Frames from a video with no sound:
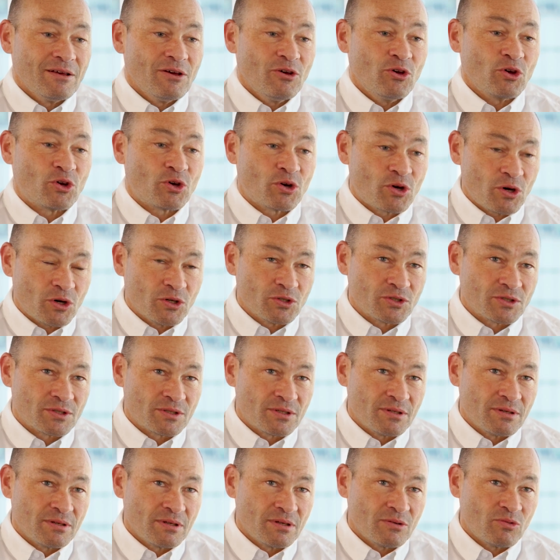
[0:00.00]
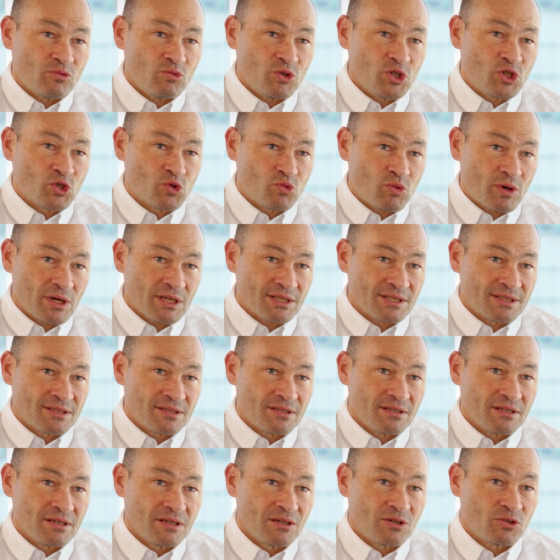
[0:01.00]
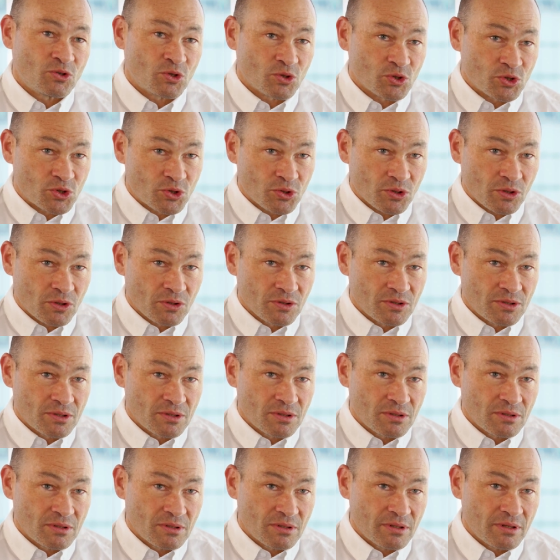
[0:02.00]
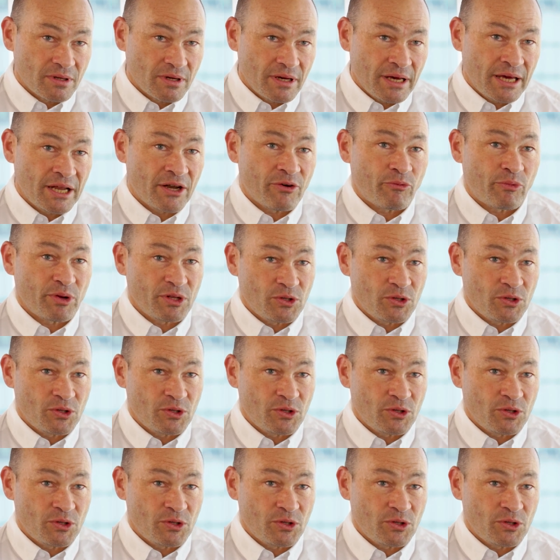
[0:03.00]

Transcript: a cost which was controlled and